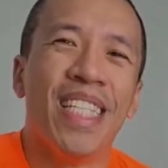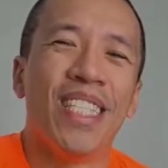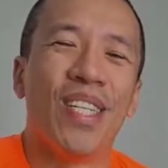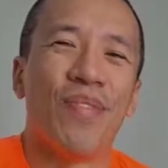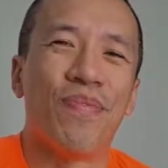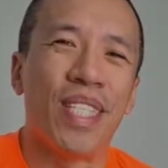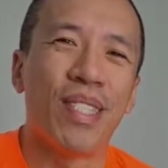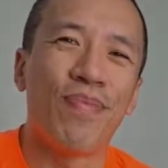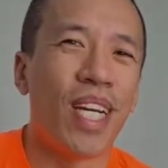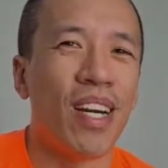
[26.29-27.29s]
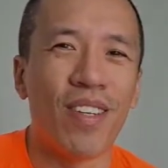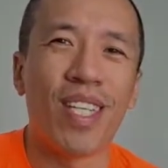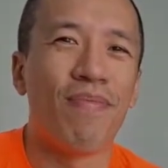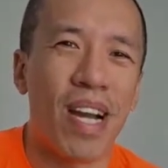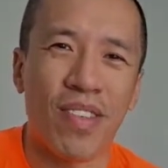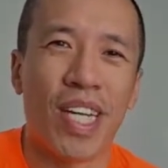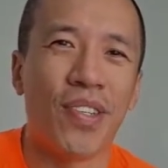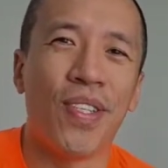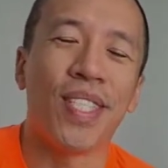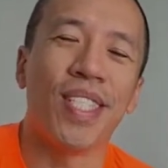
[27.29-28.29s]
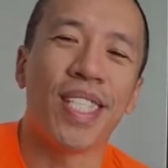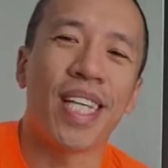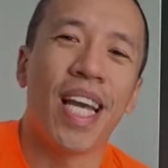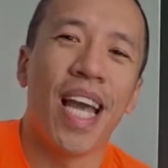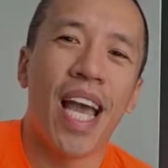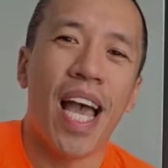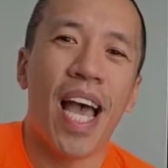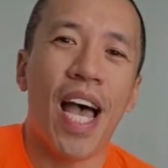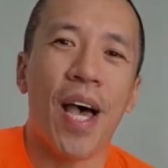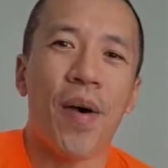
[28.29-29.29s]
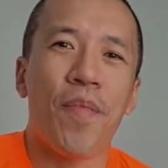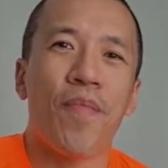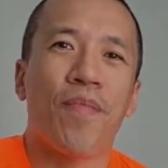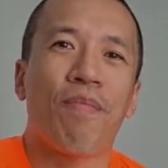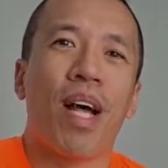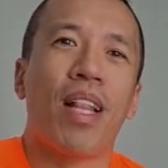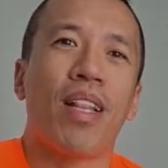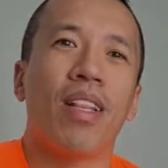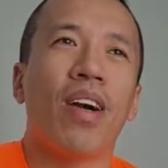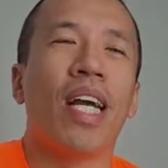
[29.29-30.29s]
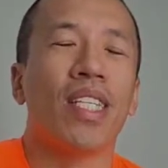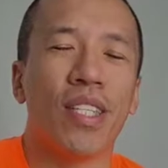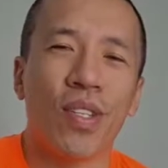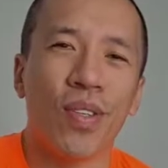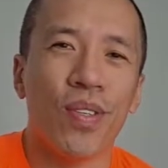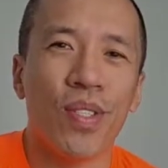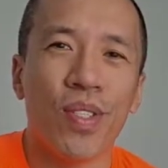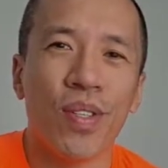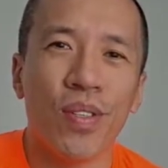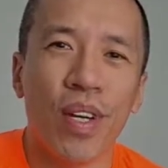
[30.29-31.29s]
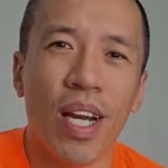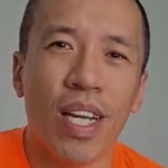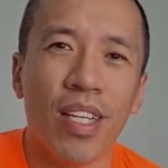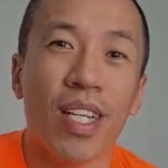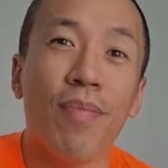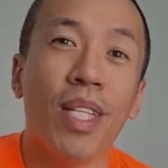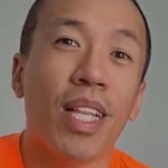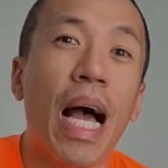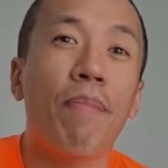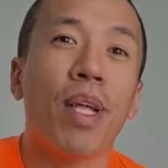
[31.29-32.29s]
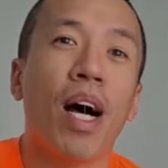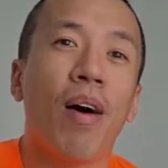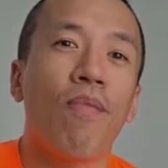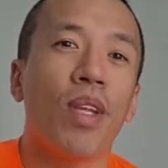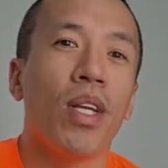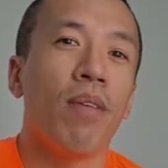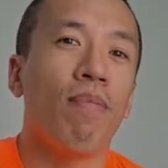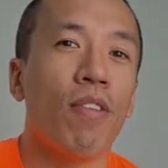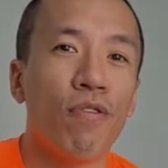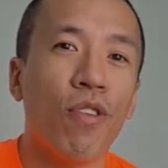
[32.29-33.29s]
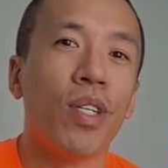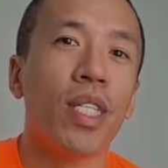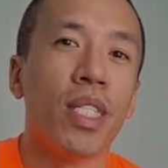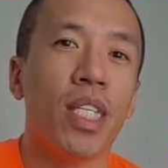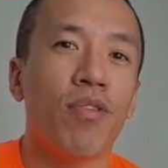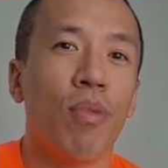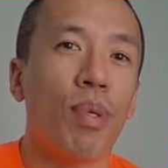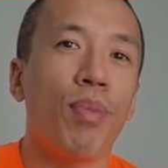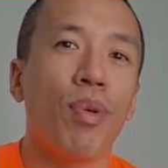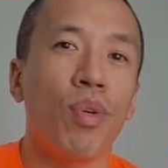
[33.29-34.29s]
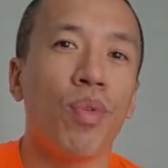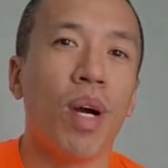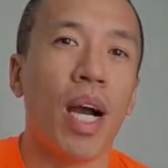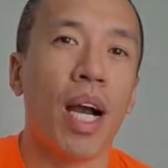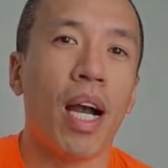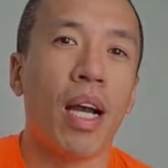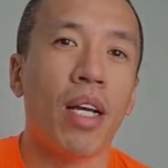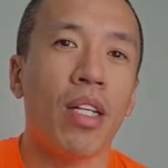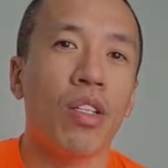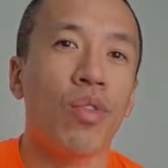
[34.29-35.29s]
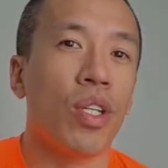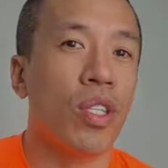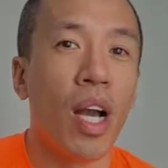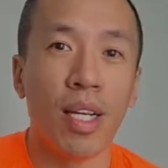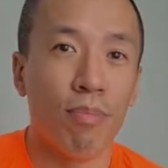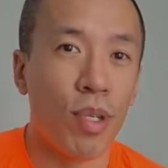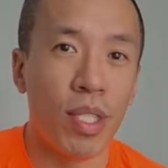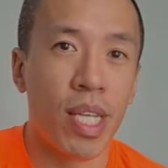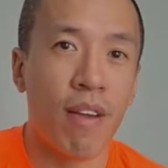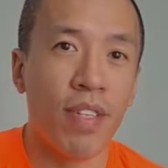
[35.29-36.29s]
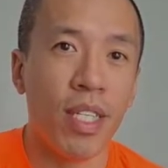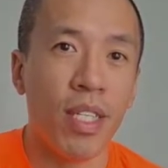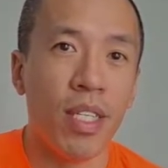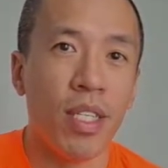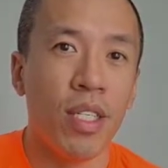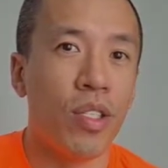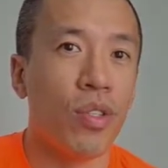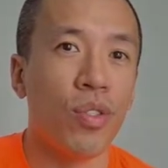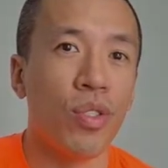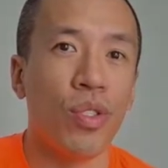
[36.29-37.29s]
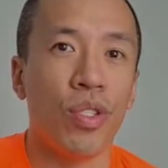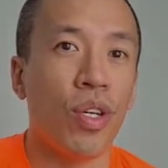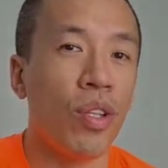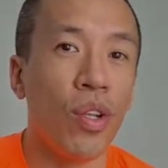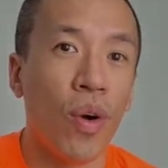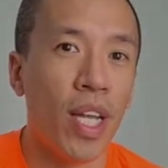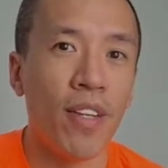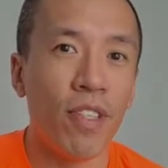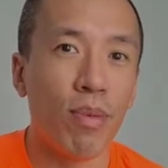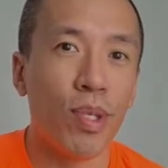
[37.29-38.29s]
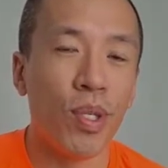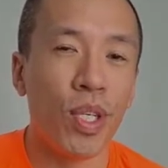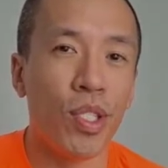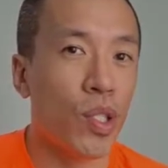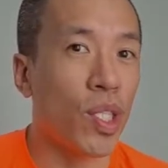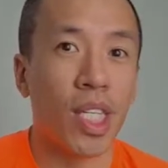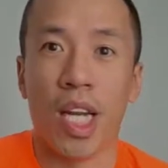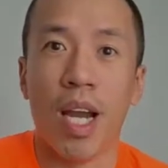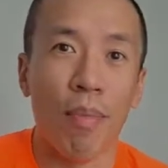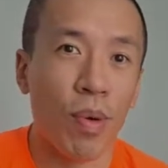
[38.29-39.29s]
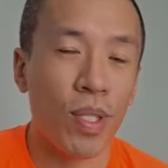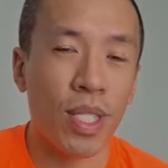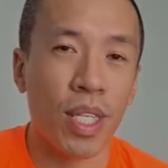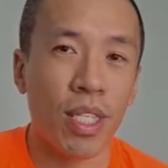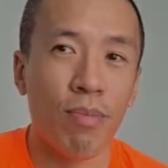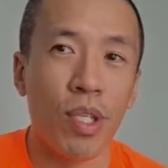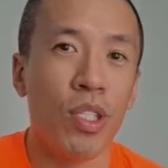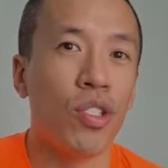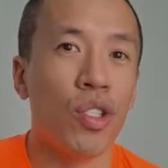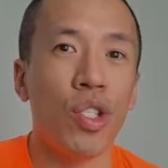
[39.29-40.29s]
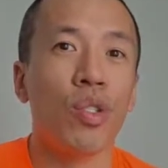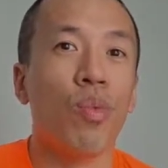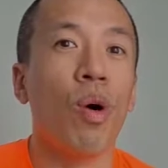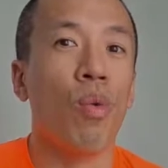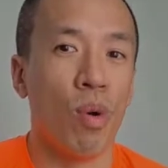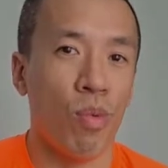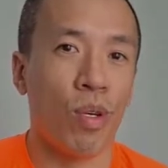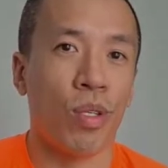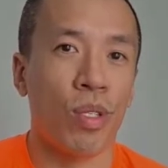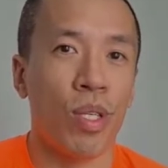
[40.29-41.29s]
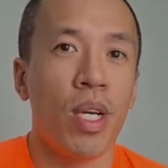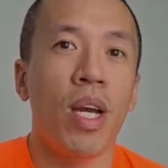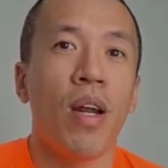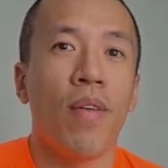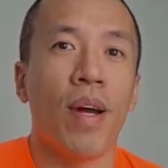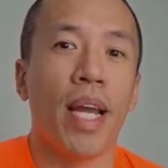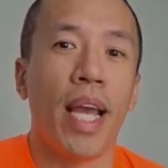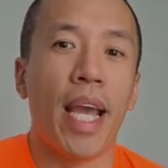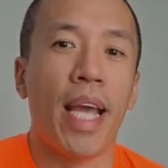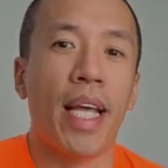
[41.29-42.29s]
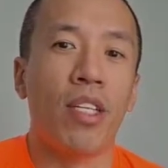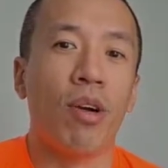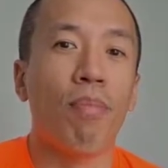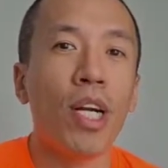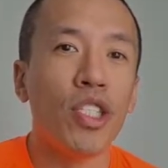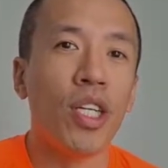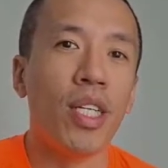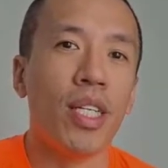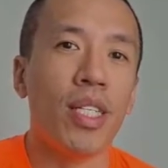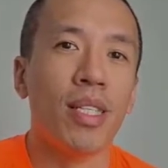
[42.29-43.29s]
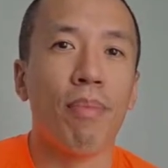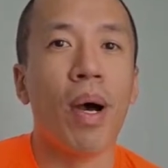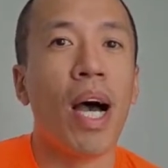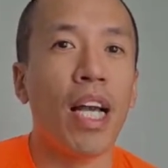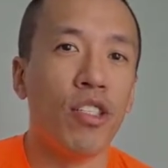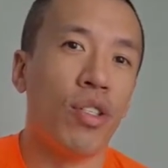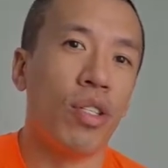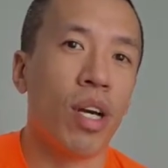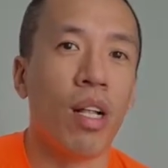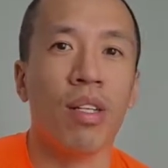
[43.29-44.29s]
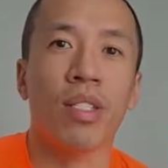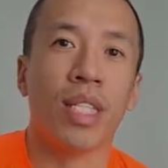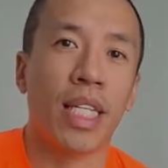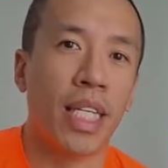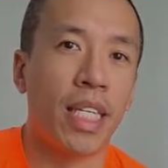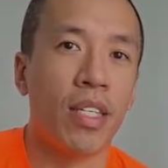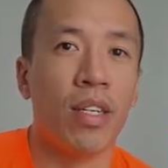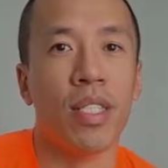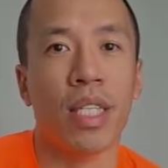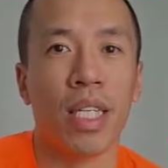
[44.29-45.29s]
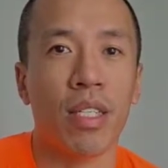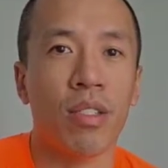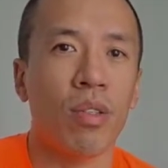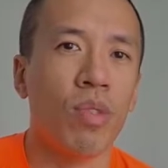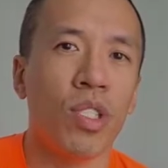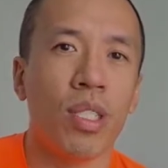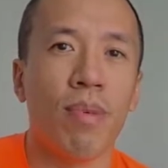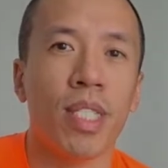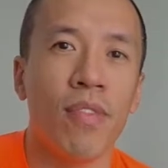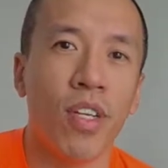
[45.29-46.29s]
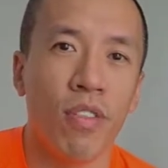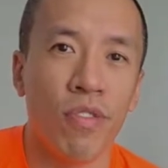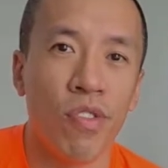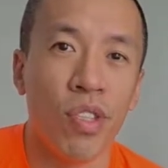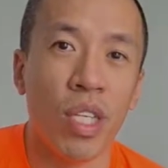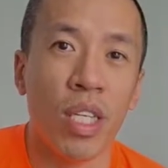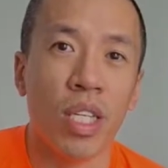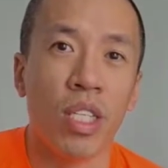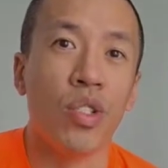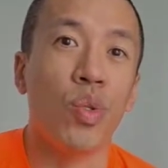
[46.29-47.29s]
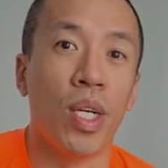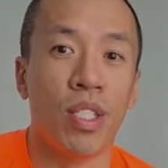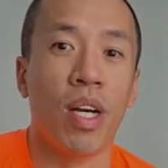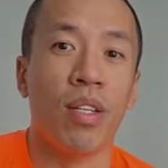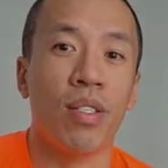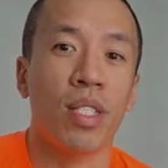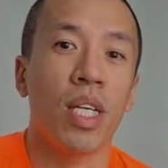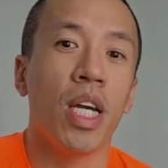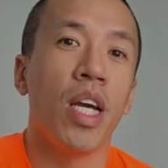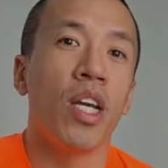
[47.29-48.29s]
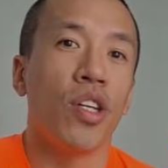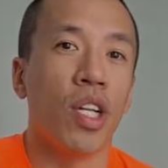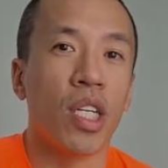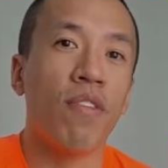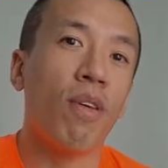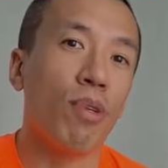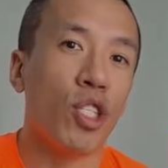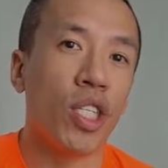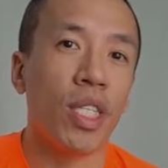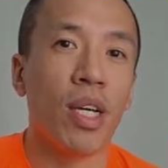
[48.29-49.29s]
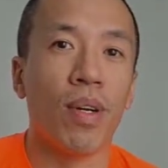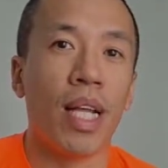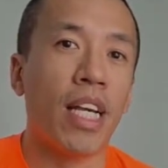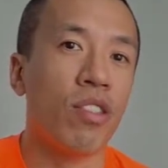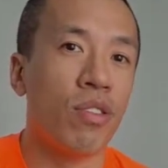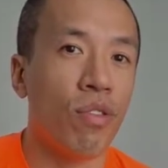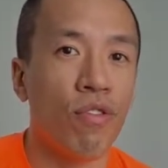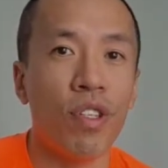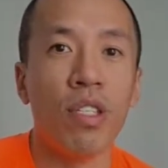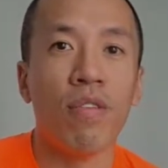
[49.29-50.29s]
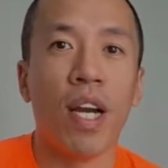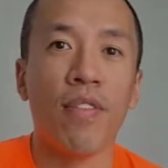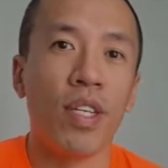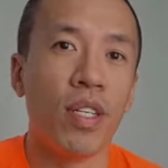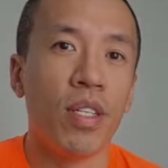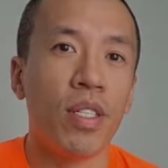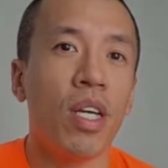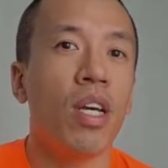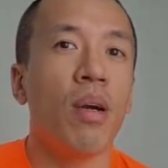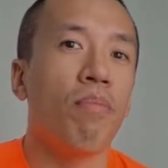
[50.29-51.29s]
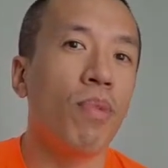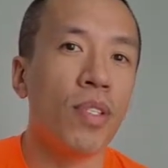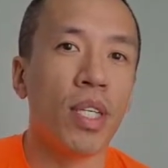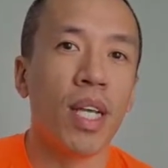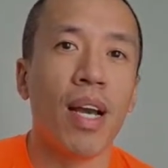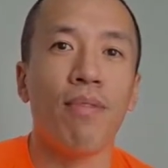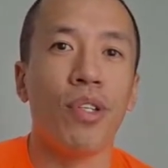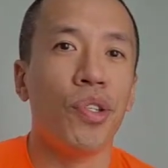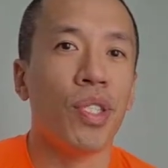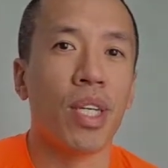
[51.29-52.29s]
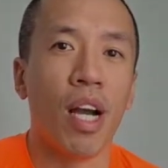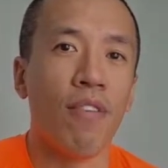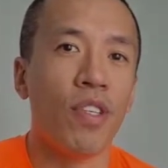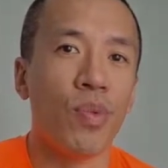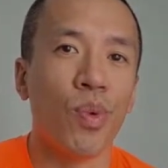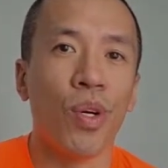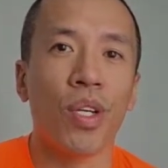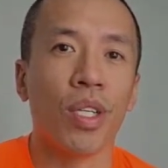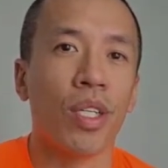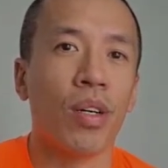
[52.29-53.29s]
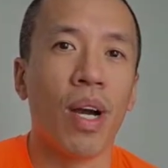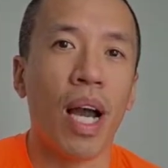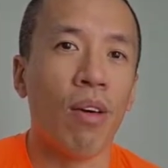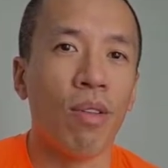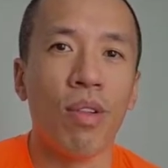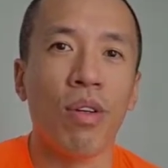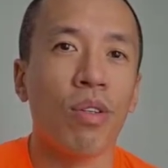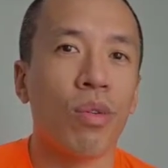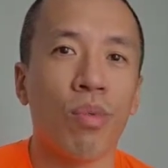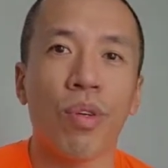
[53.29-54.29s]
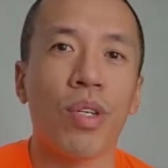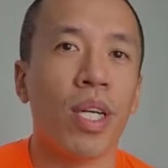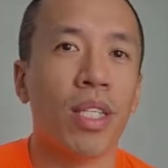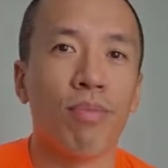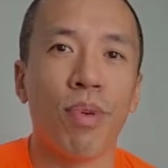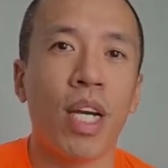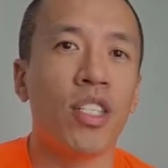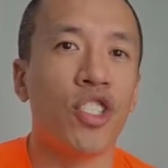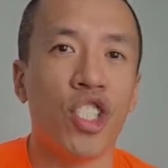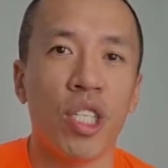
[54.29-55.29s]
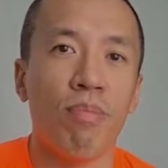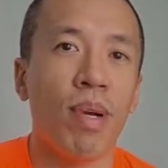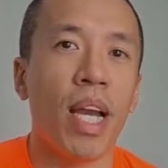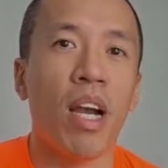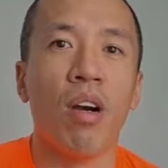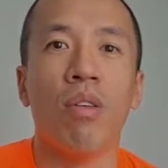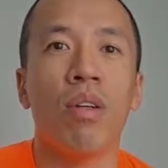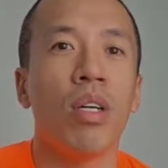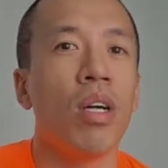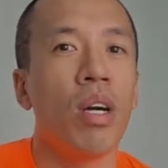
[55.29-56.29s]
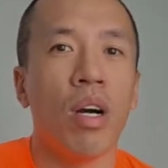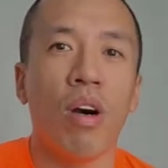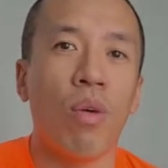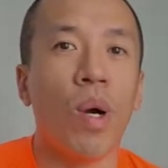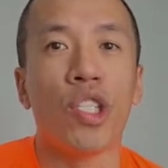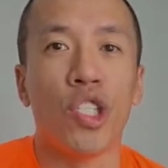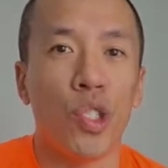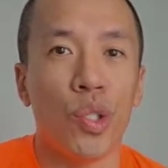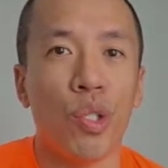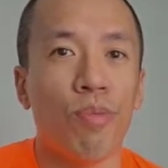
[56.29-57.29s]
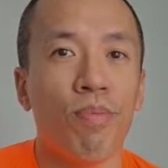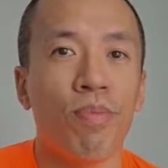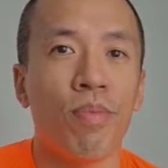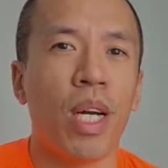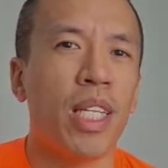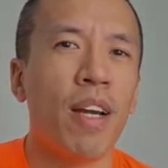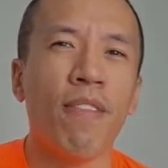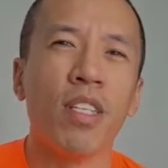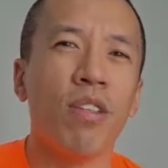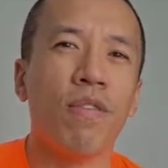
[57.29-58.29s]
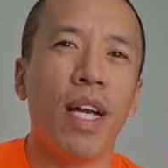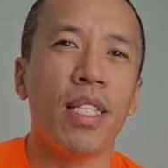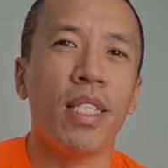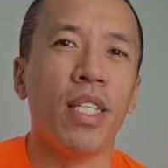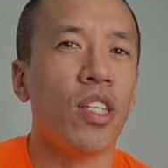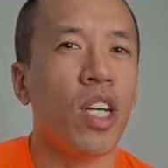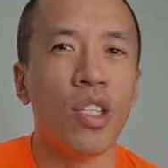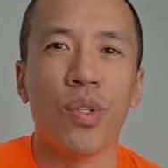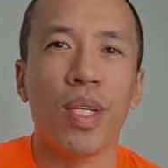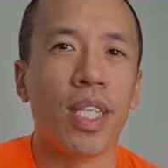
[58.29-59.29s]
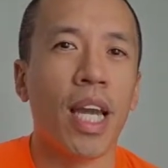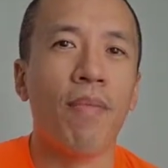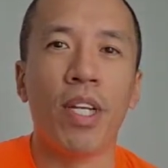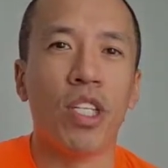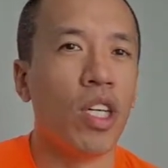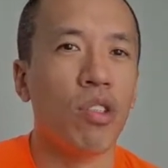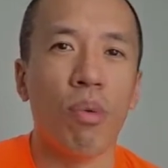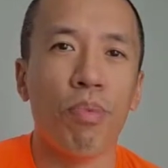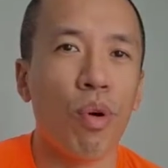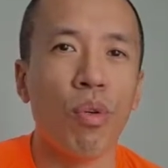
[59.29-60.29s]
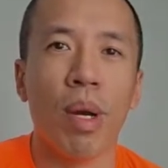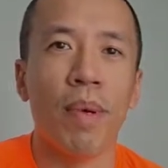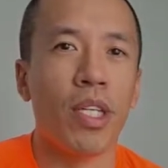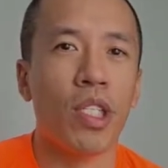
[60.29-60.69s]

So please bear with the background noises. But okay, so talking about the laptop, my focus is for people who are not computer savvy. So you do not know anything computers, you don't care about what's inside computers, you just want what works, right? And your budget is about $100 Canadian or Sing, so which is about 750 US dollars. You're looking for a machine that will last you to 3 to 5 years. Most of the time you're using office work, Outlook, Word, Express, Gmail, or watching YouTube, right? Nothing too fancy. You're not doing gaming, you're not doing programming, you're